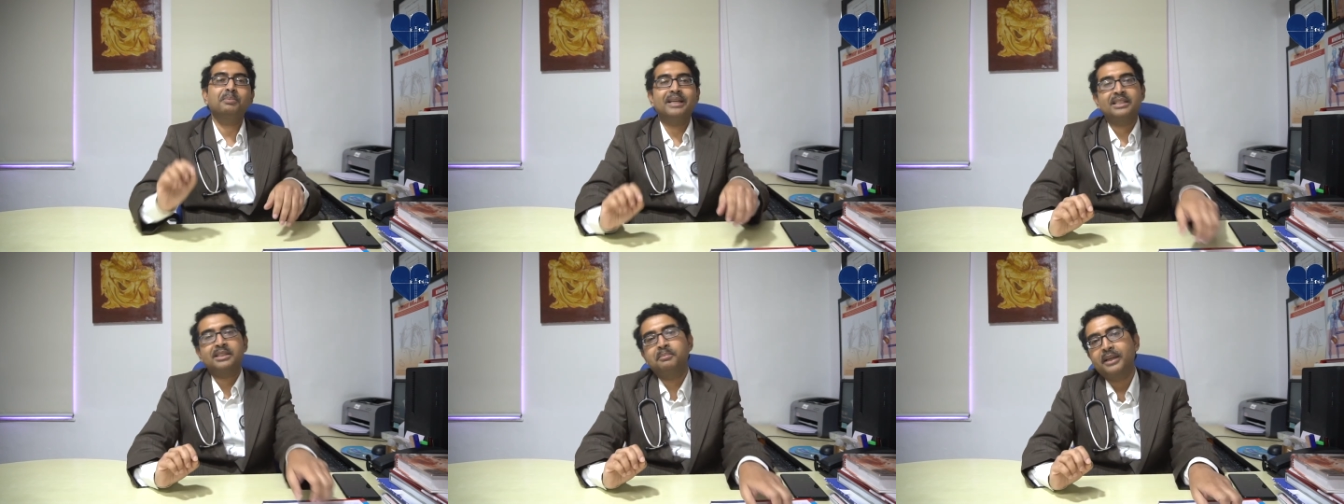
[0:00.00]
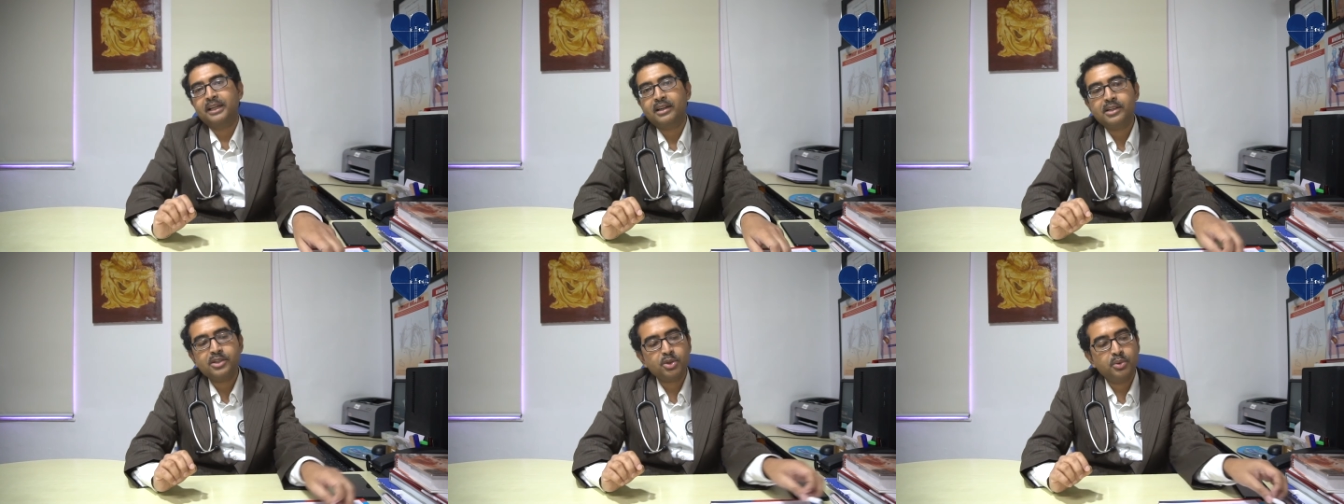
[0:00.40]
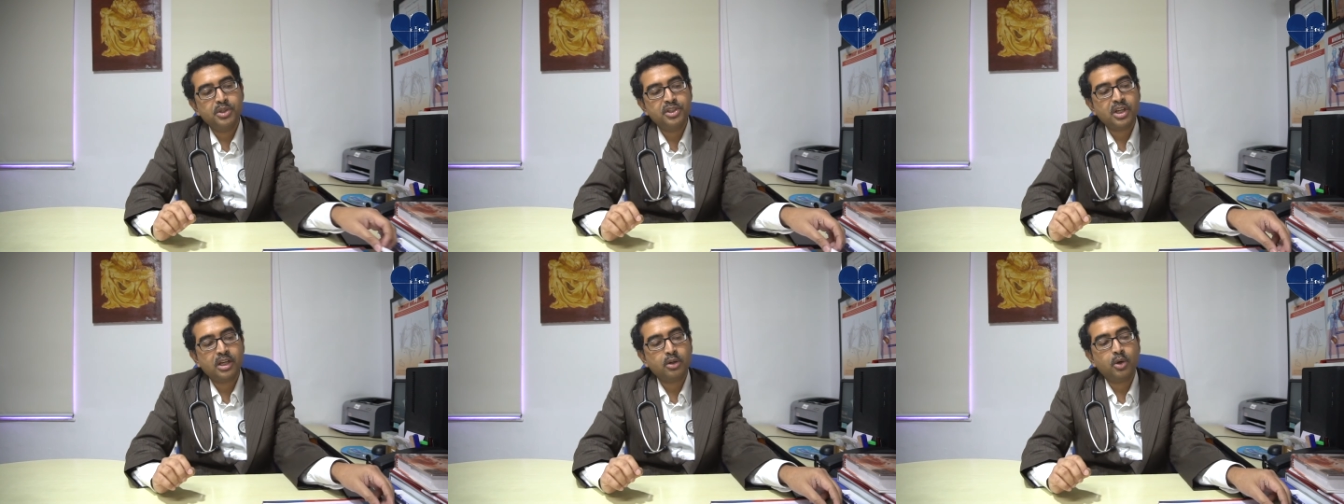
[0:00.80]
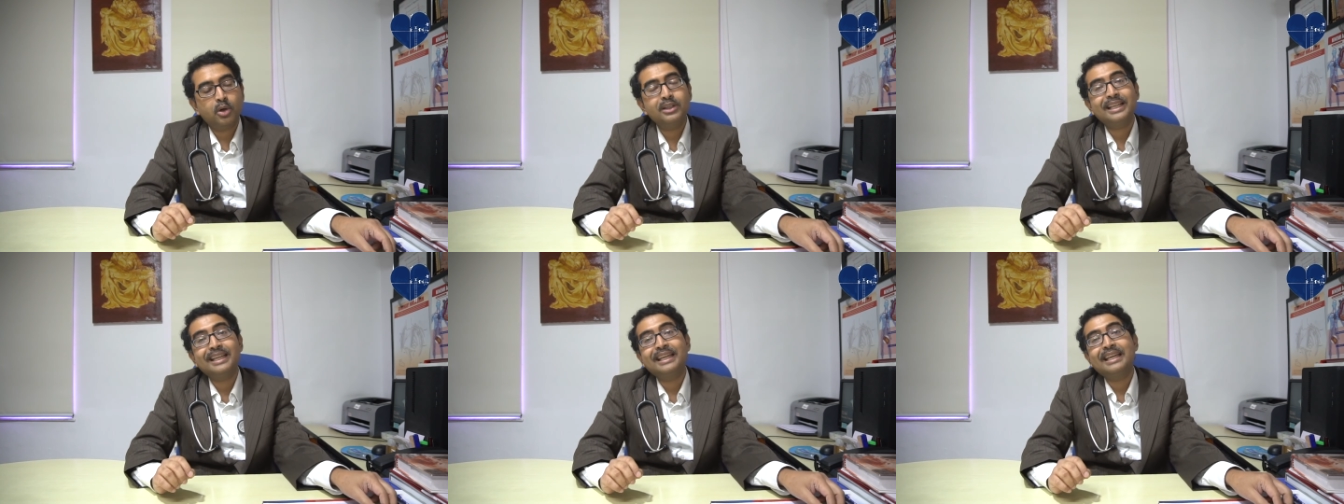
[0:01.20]
pacemakers which are
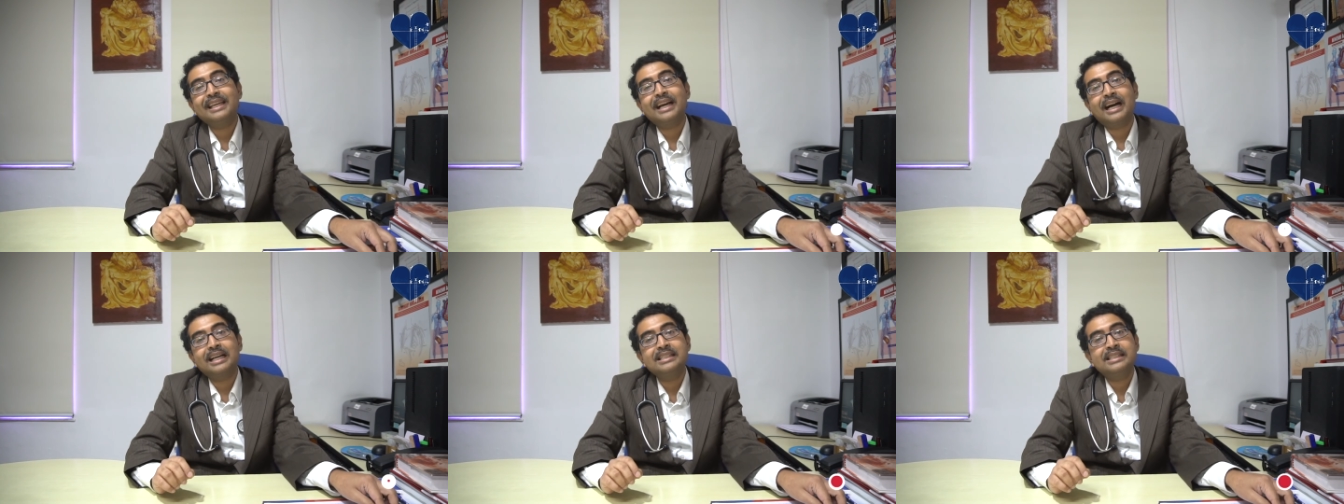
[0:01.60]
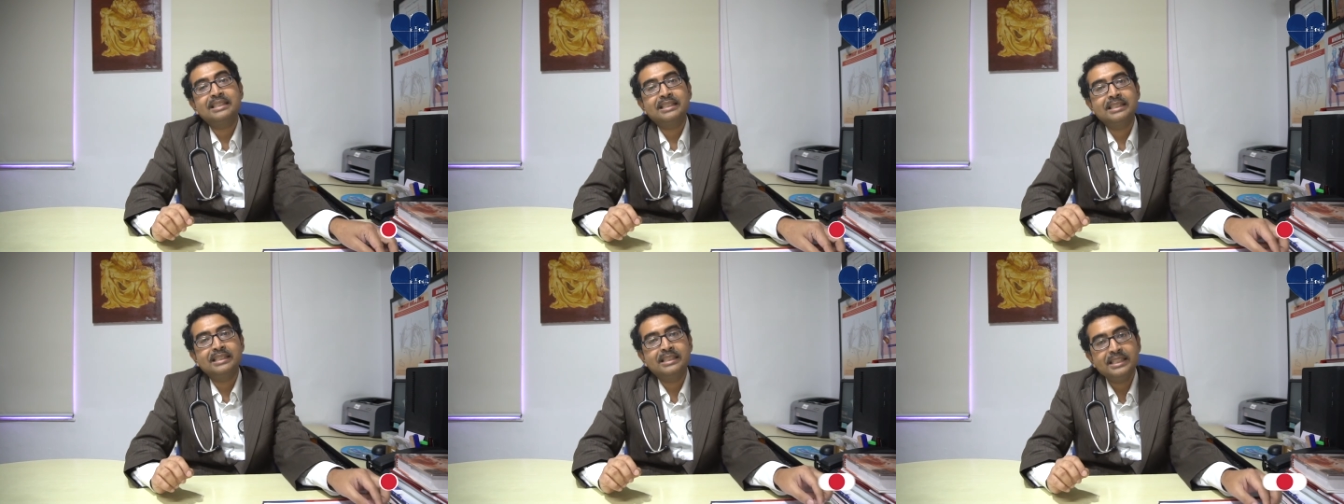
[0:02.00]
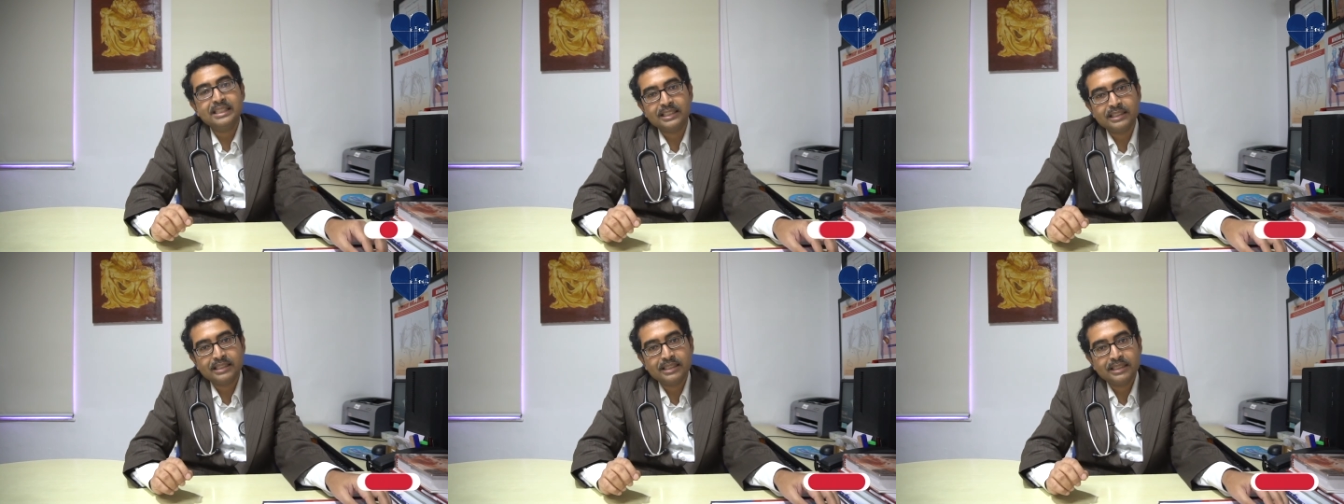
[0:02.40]
called AICD,